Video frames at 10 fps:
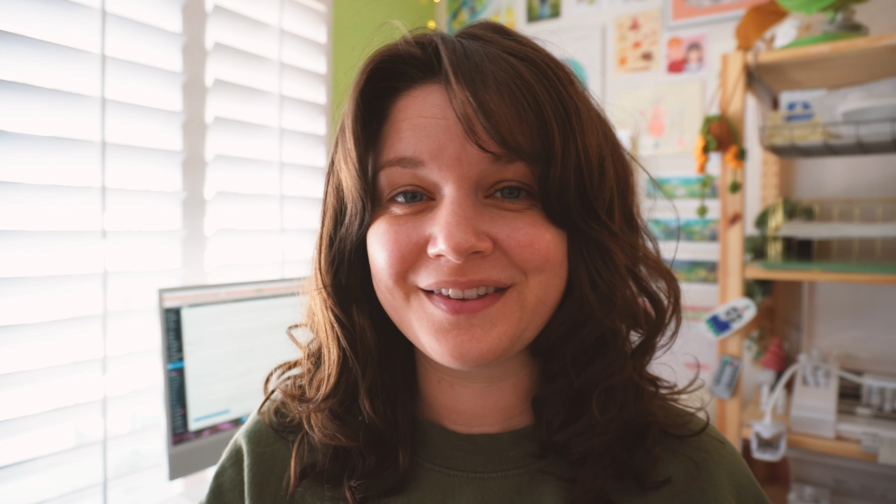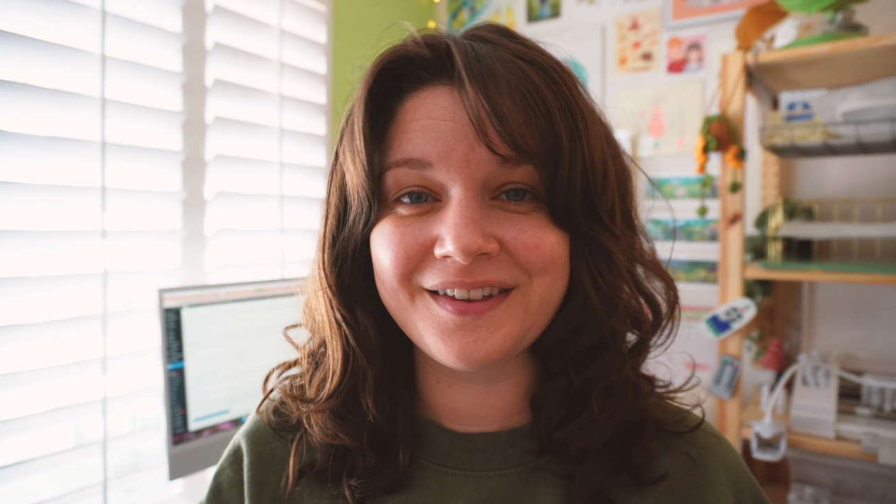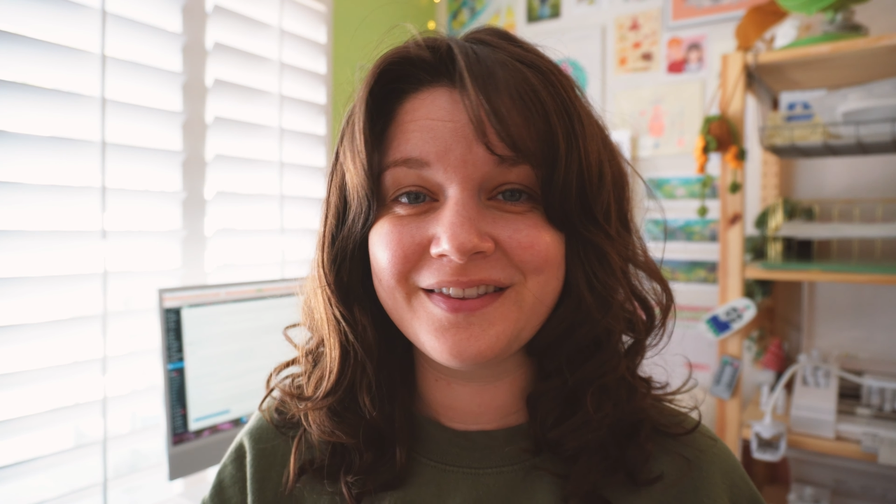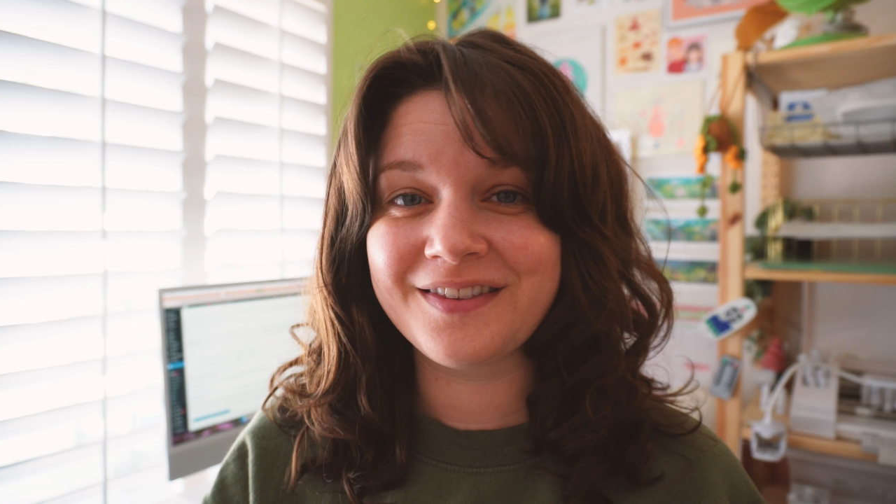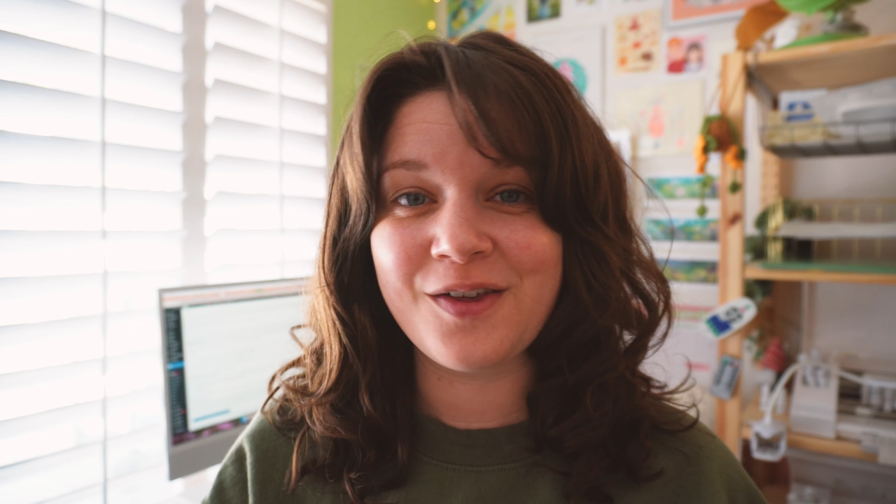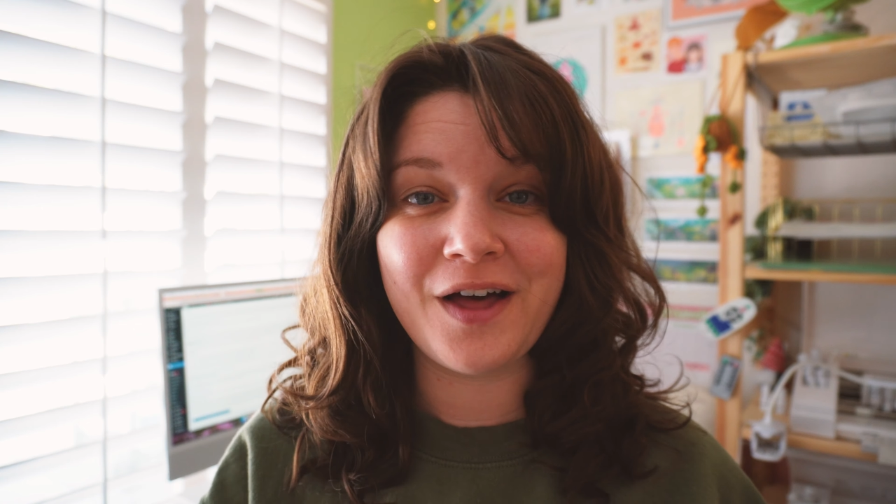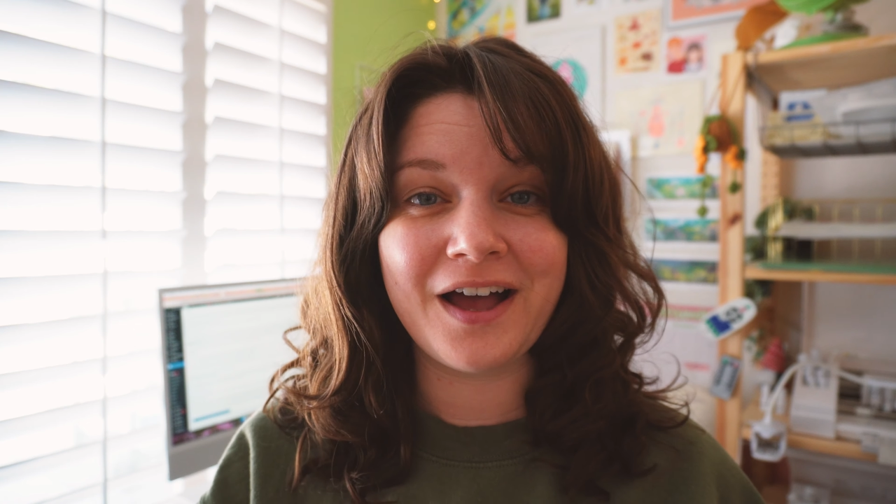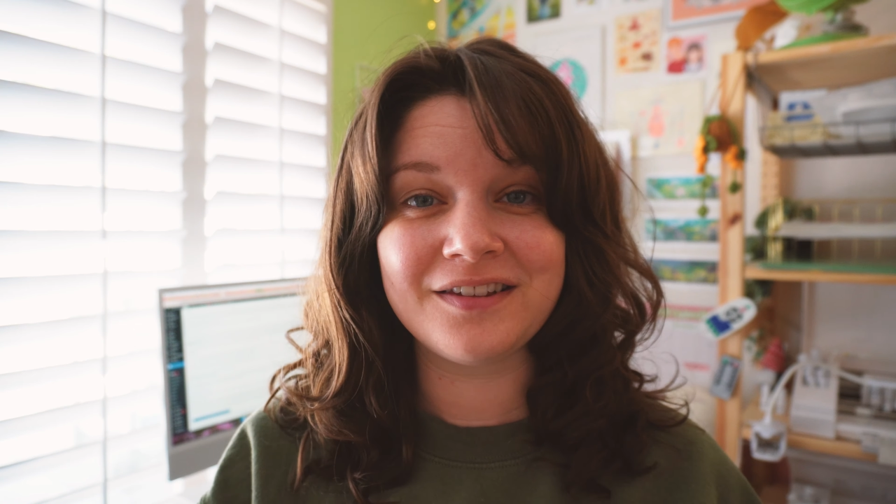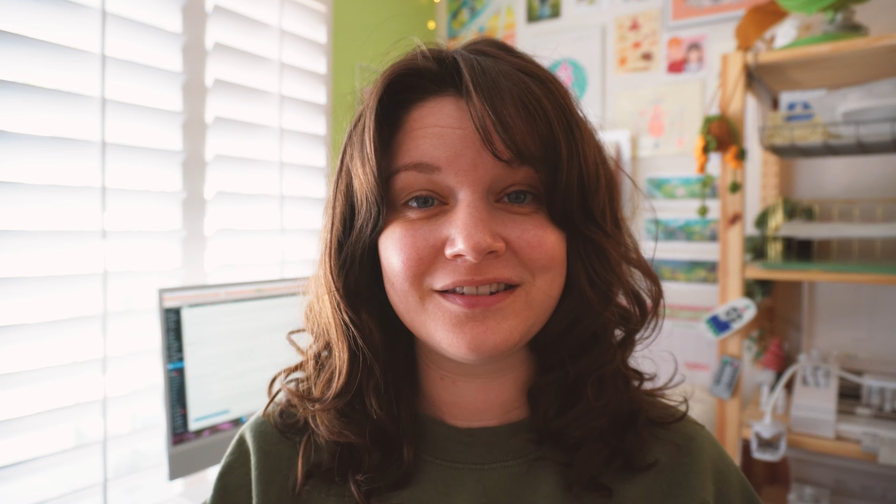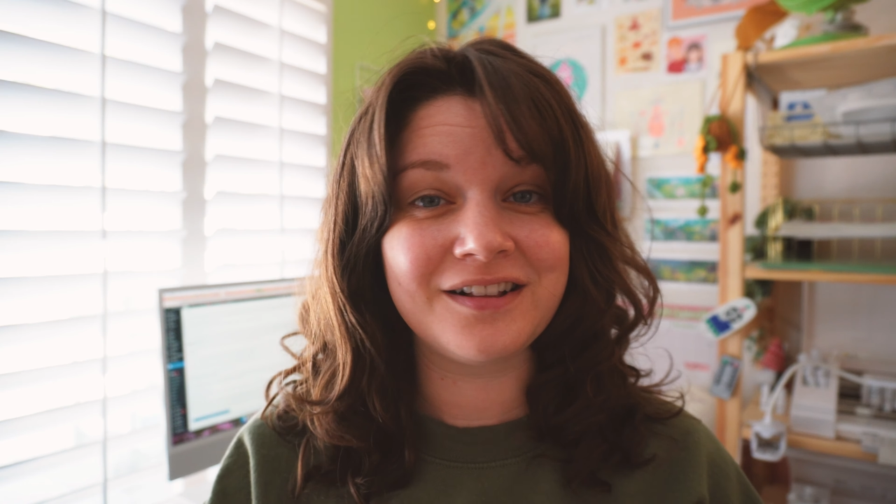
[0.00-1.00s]
since the
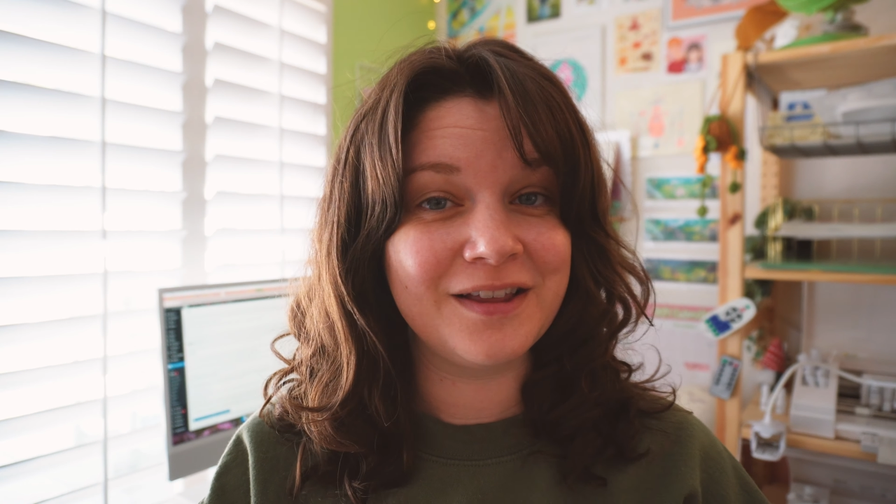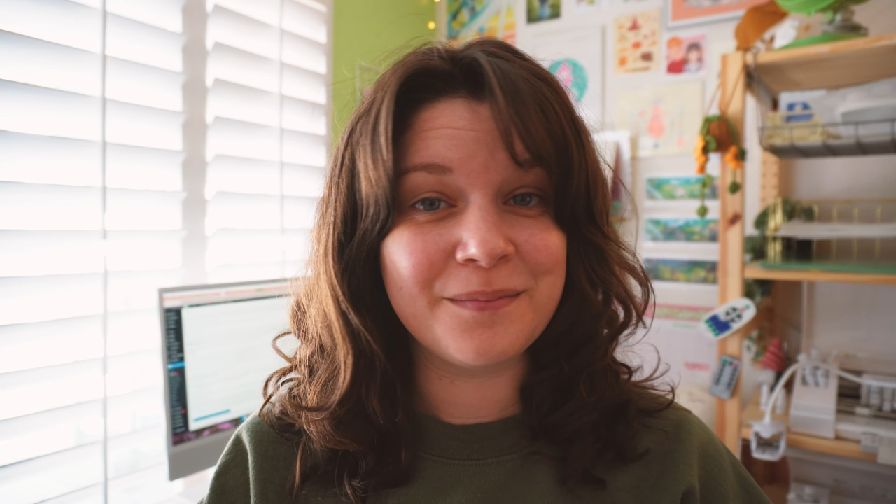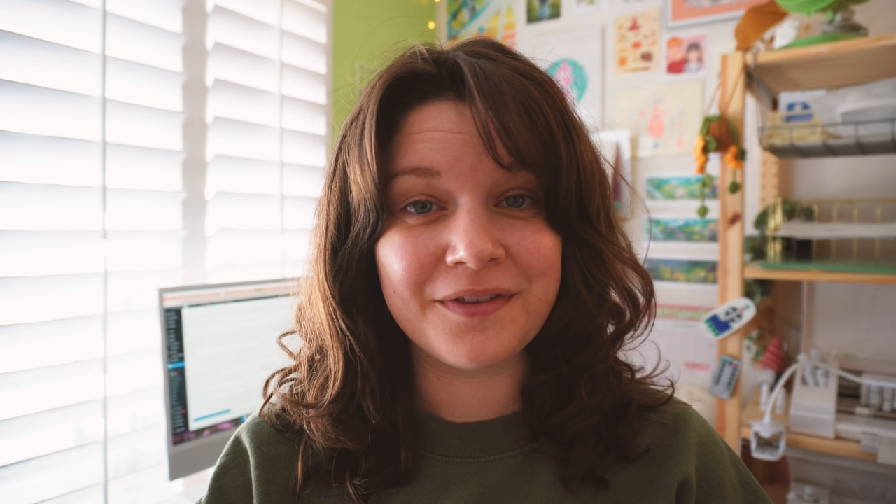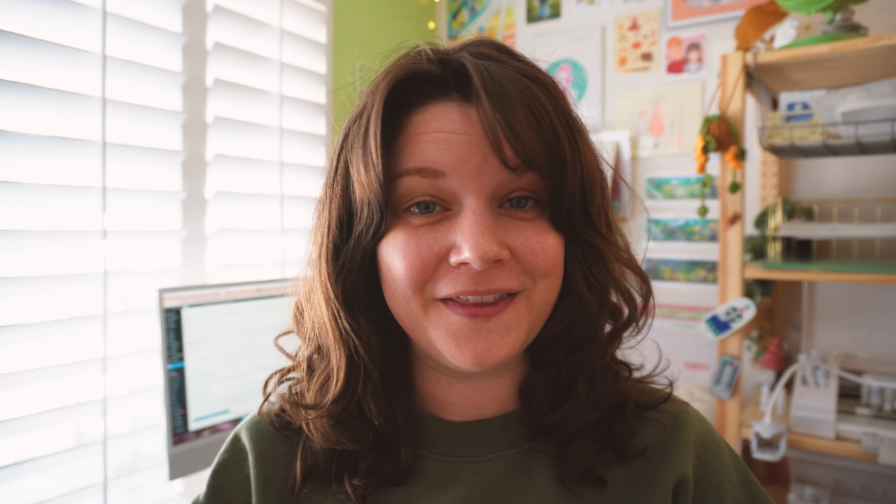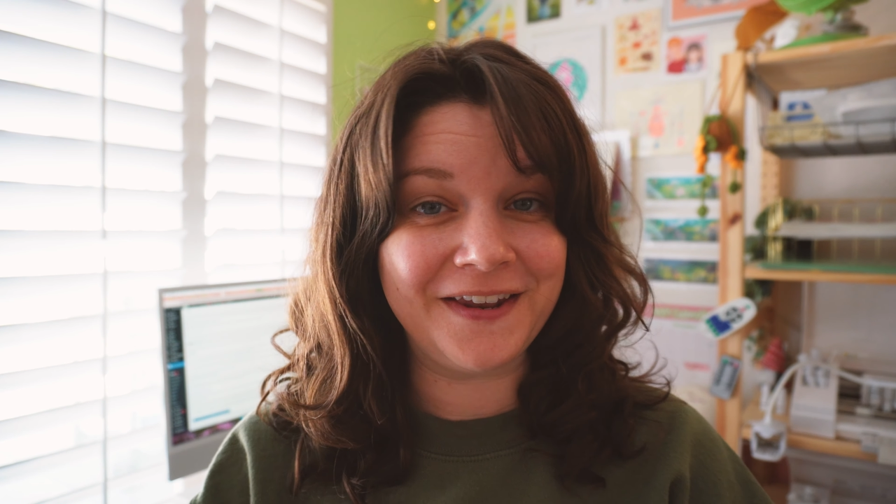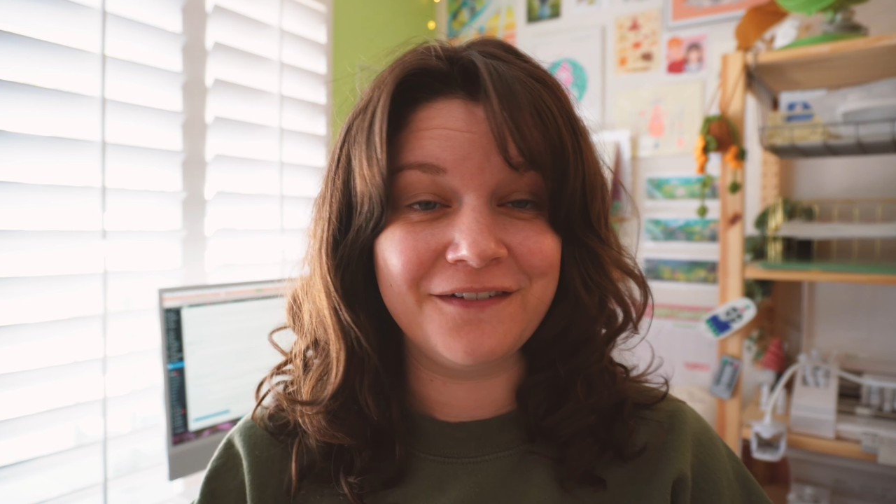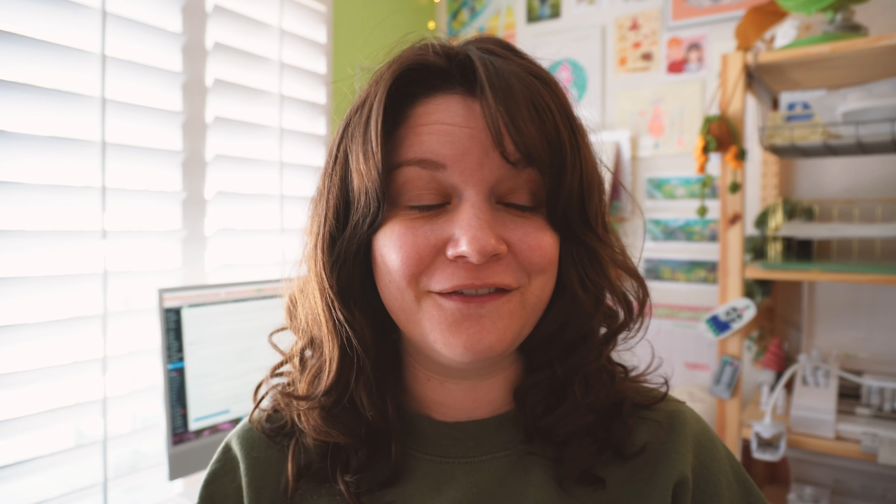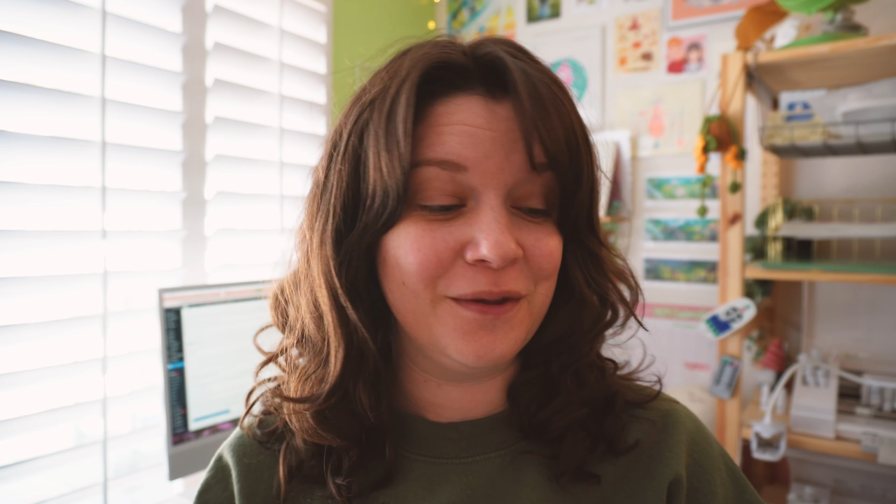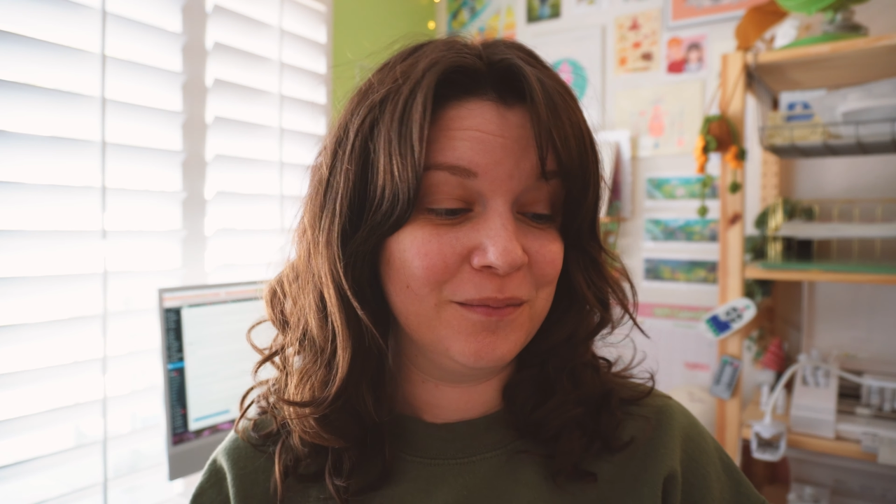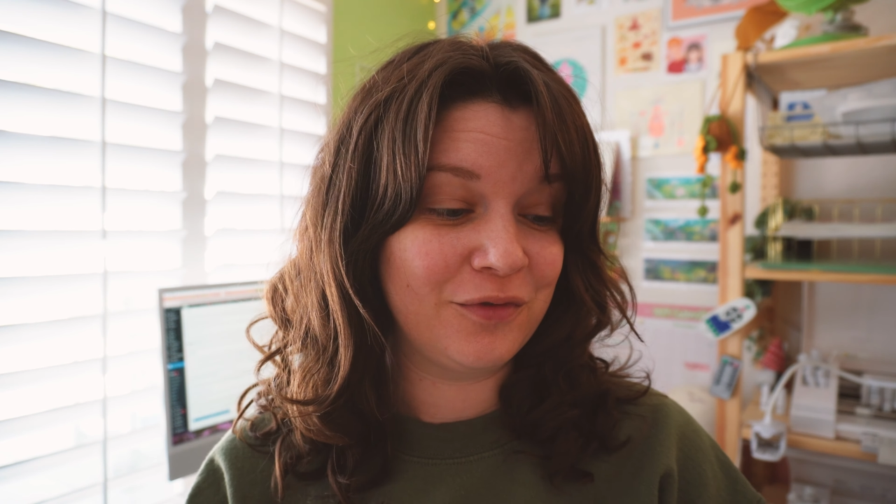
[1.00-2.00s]
last clips that I
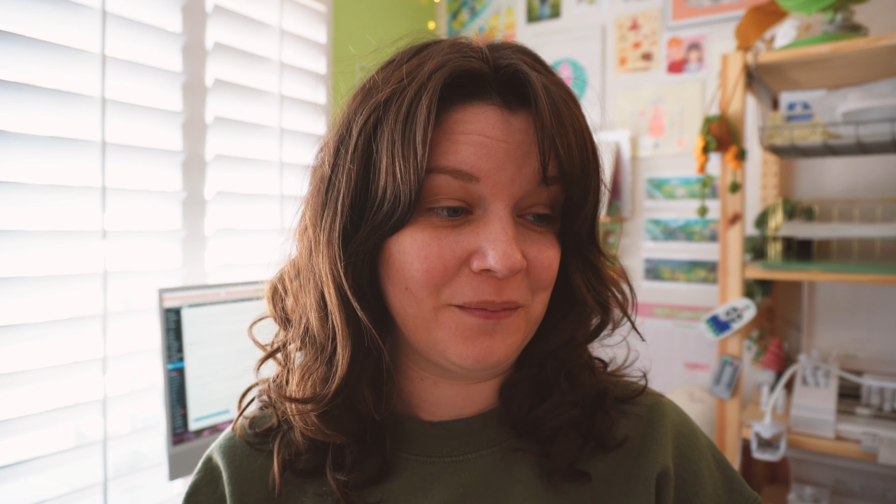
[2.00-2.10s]
filmed